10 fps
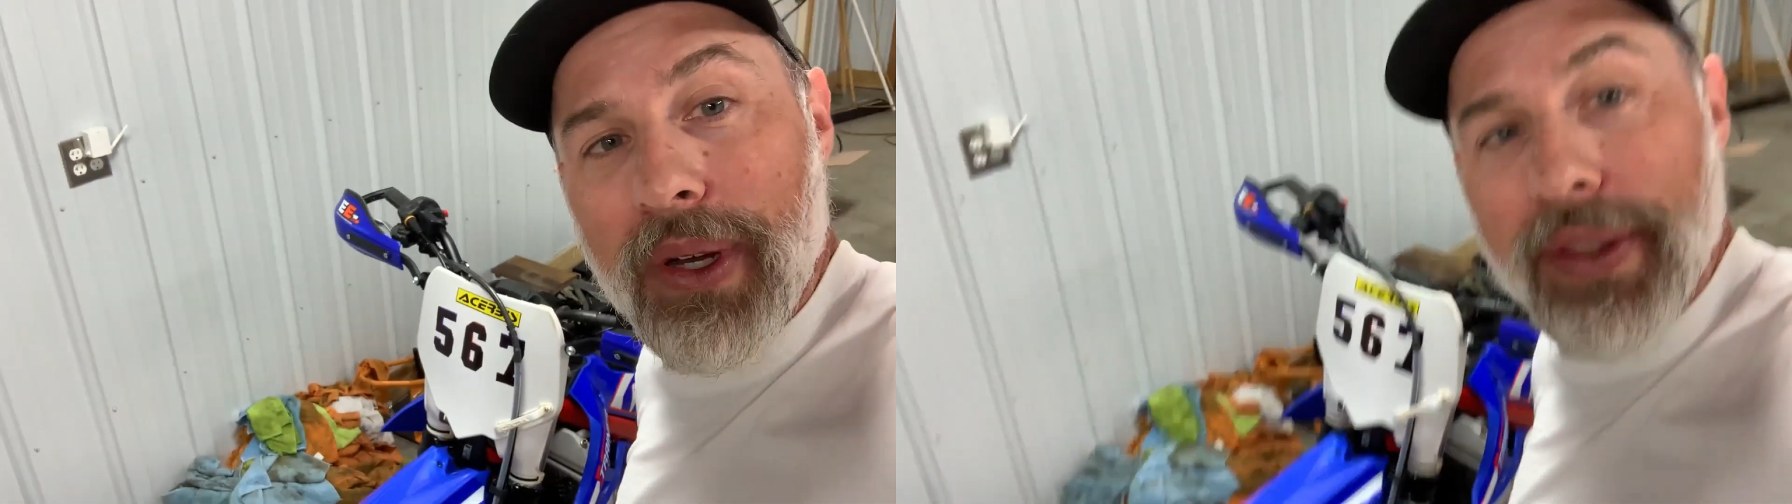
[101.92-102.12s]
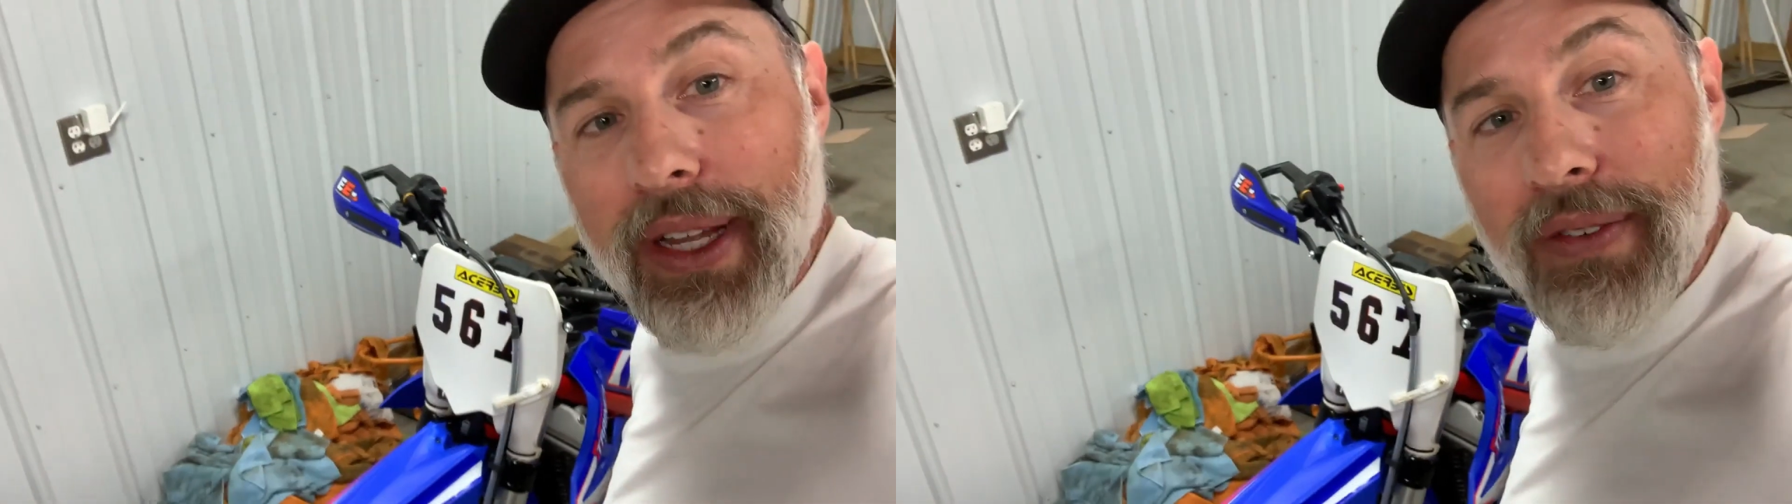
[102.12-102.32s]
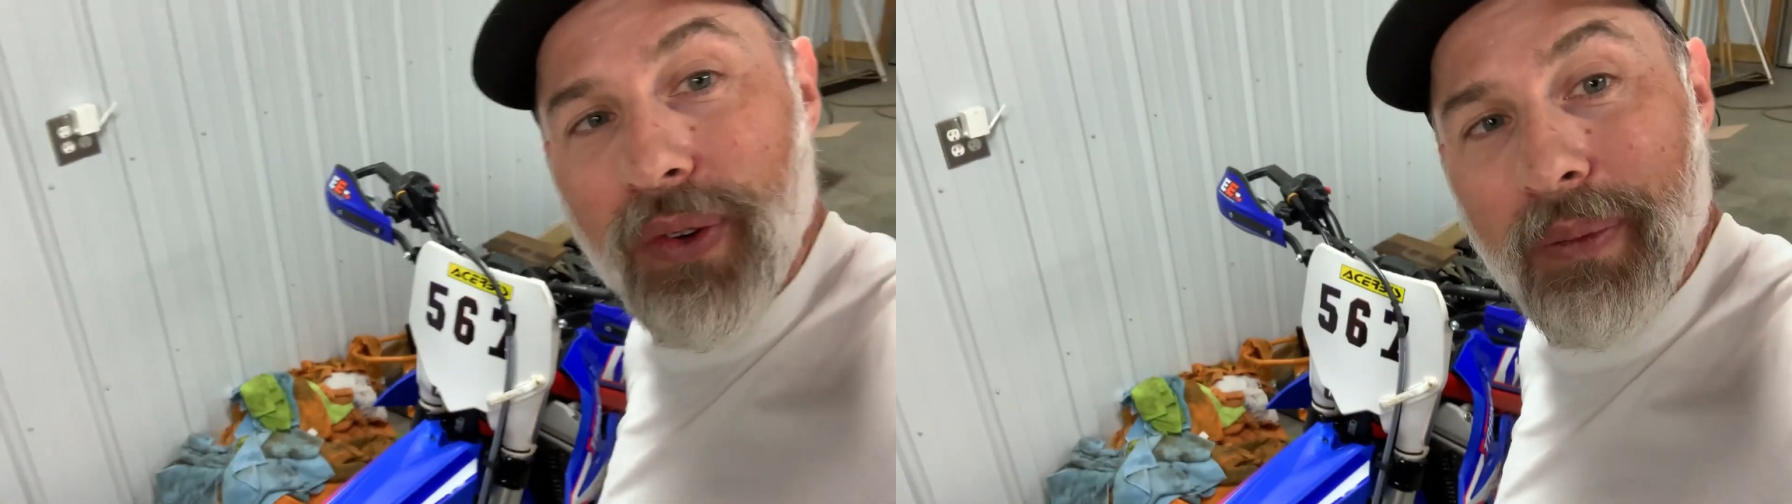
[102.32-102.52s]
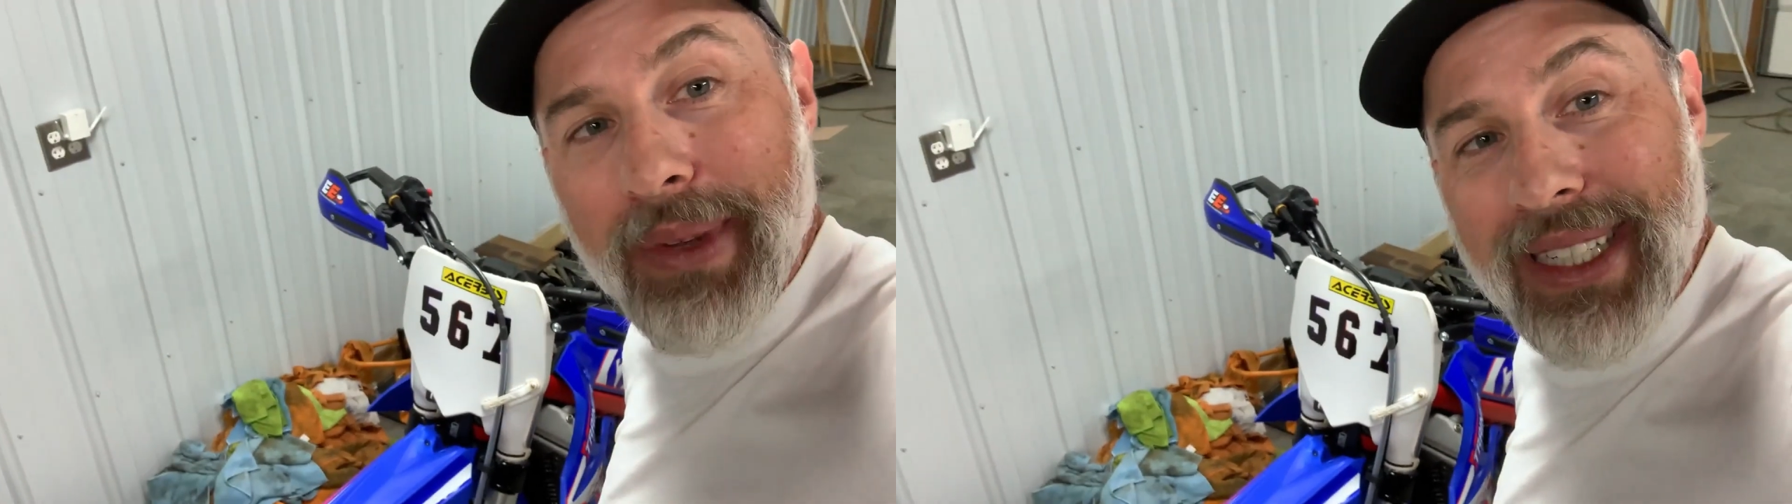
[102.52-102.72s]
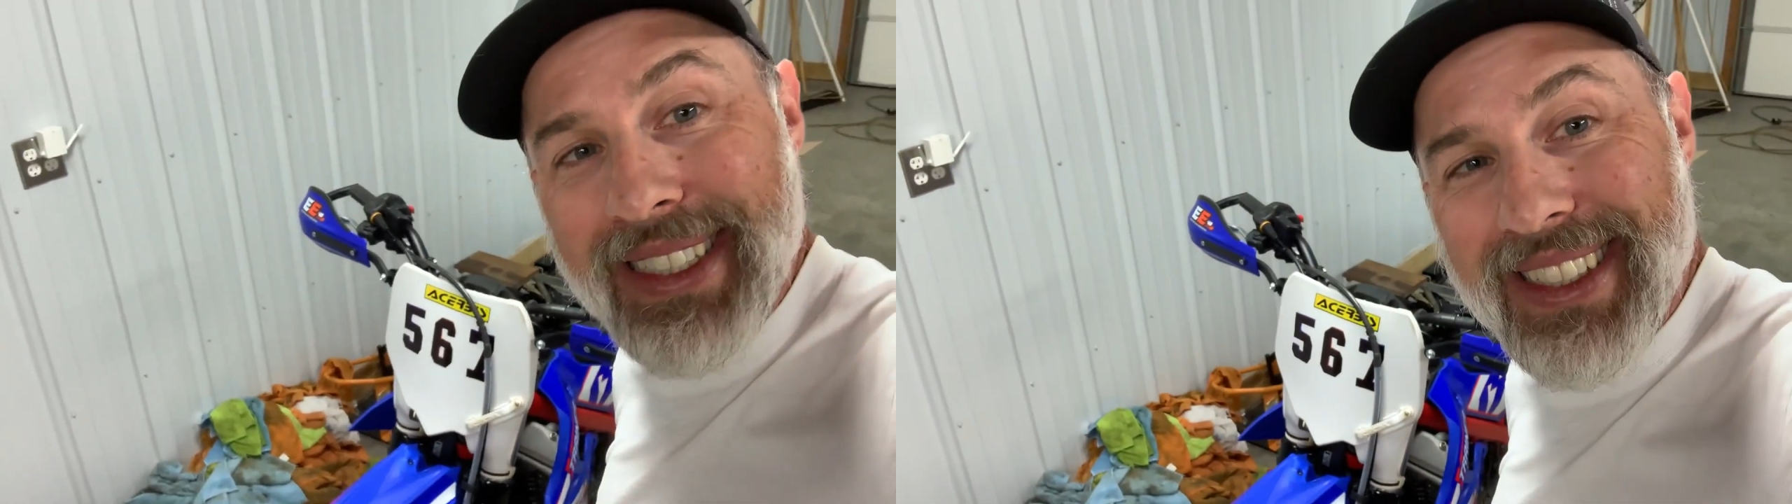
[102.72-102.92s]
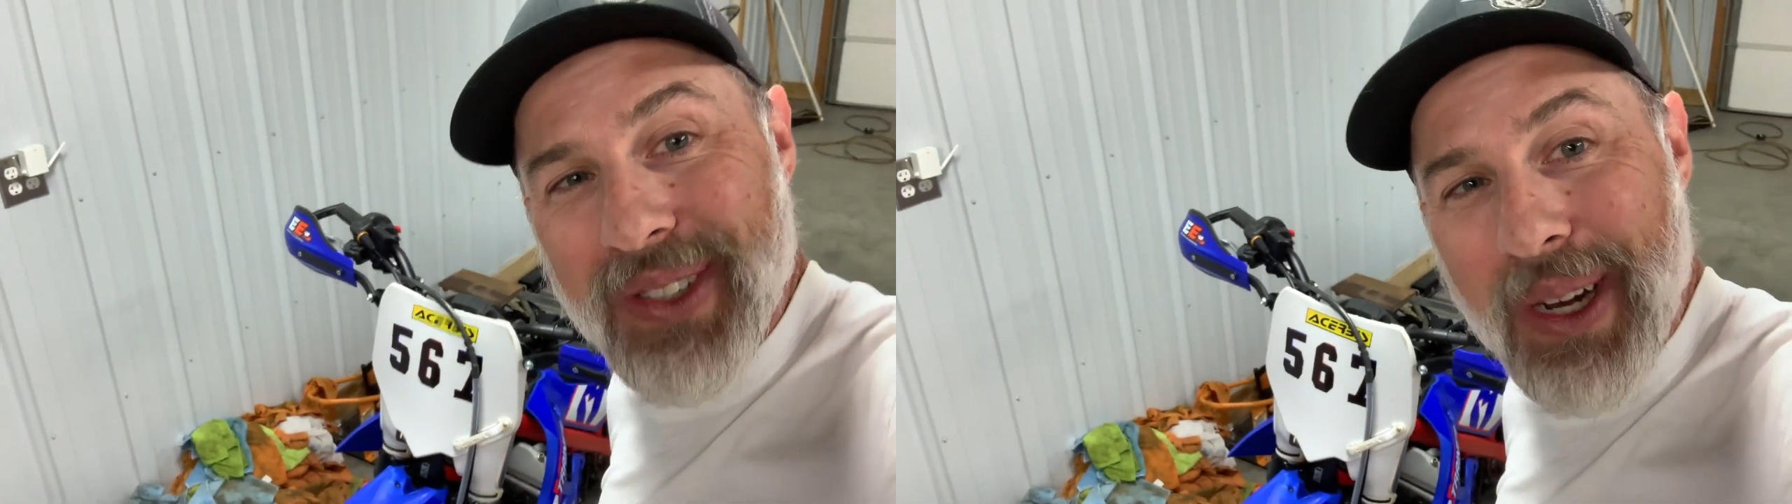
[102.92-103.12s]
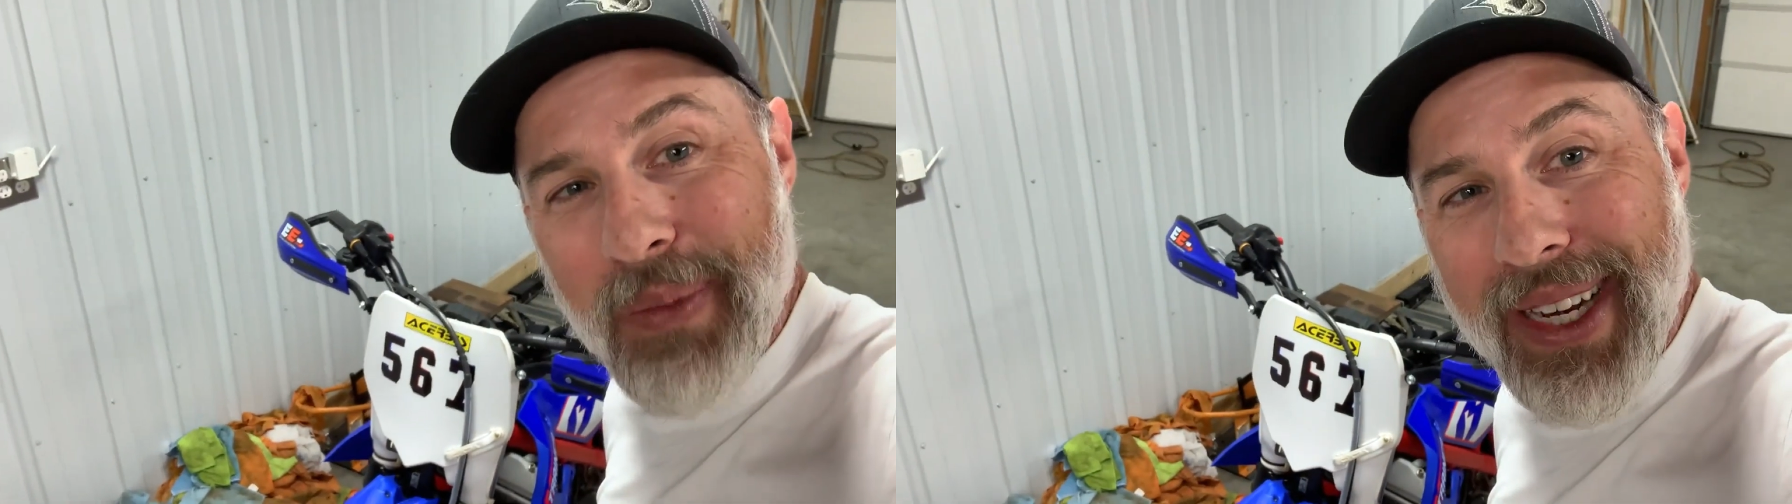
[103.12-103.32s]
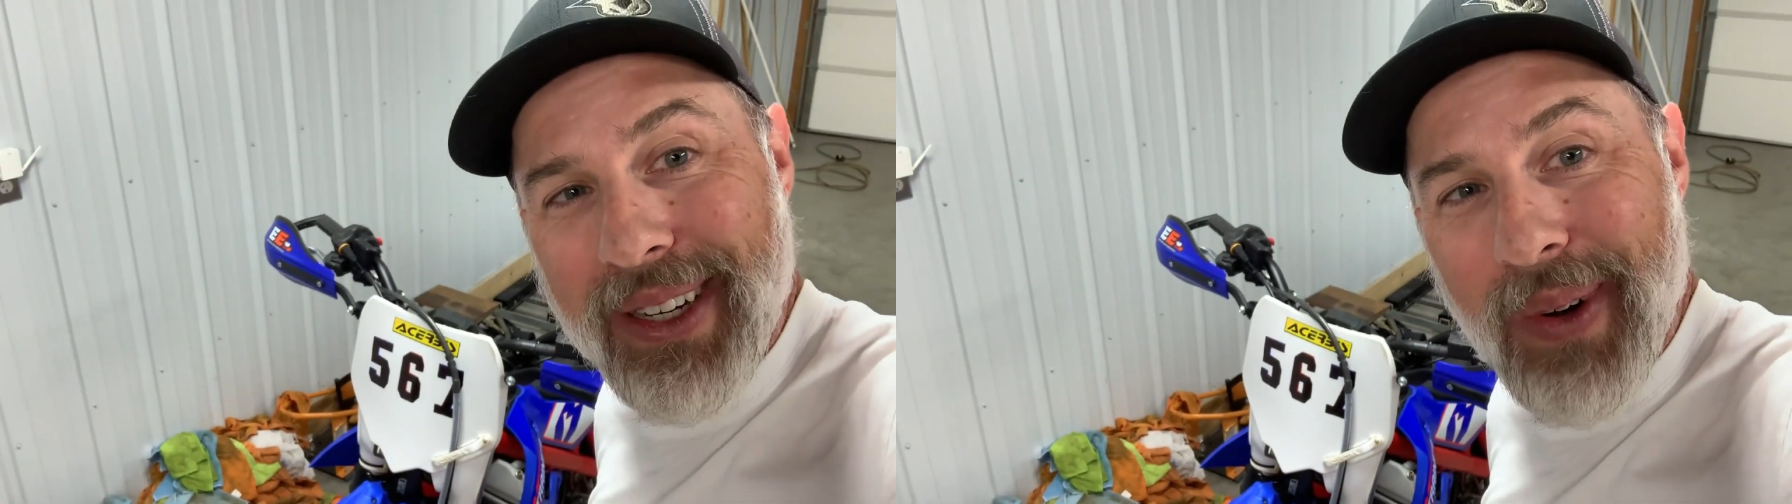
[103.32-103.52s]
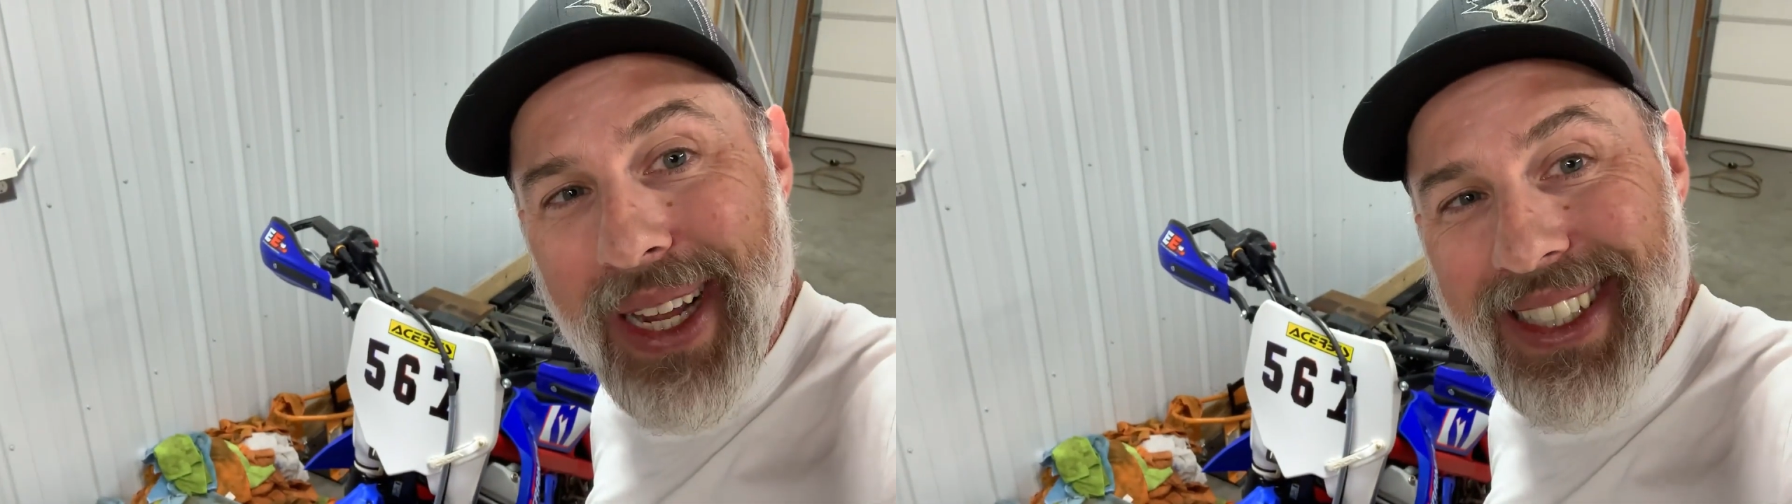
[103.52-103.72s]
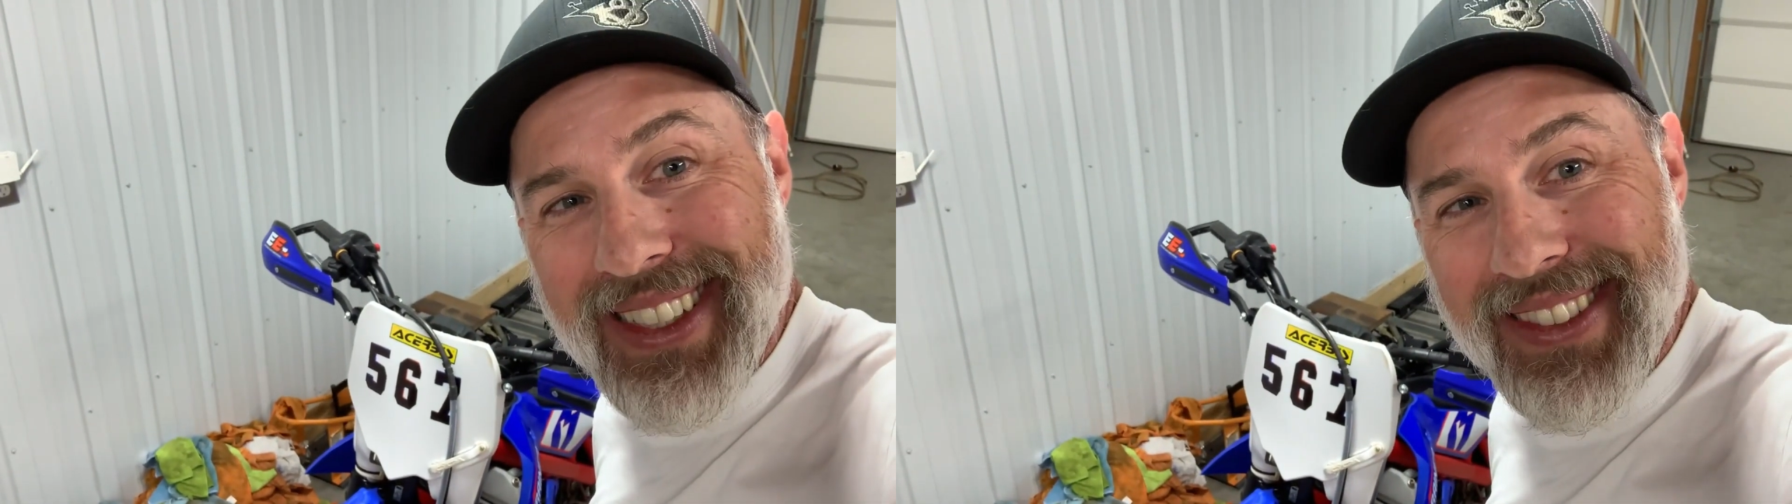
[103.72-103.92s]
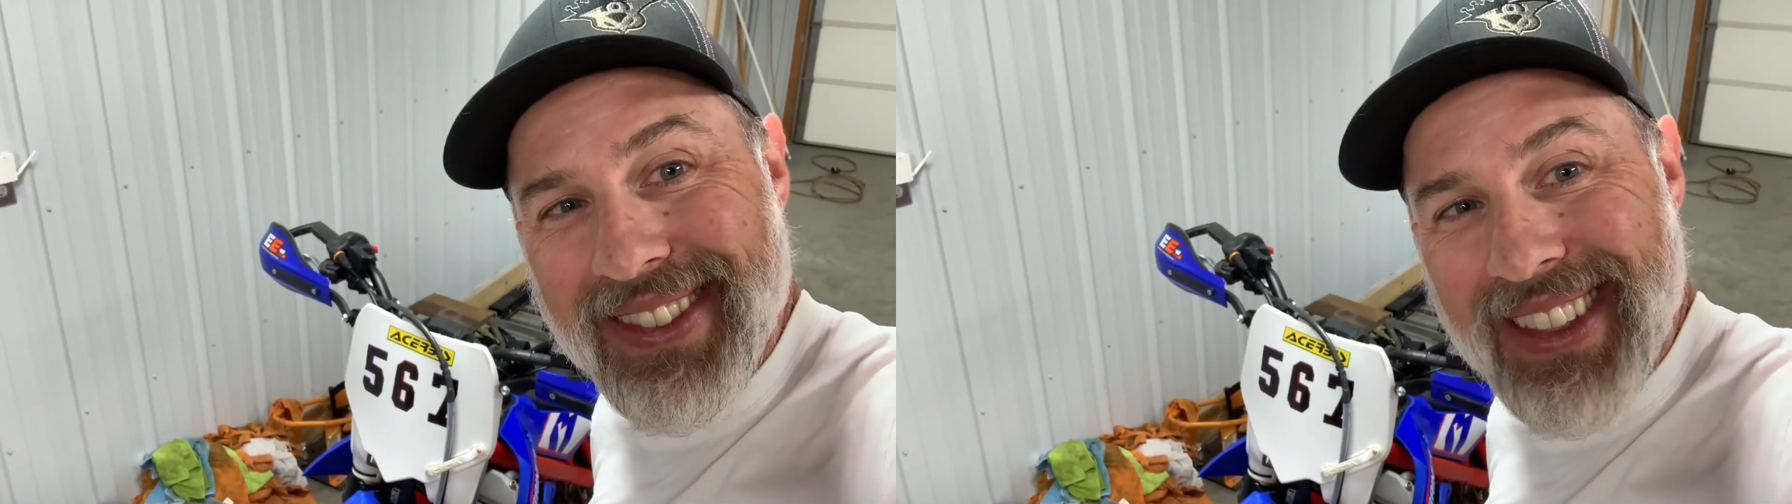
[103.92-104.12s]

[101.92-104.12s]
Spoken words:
on there for me, so I'm ready to race.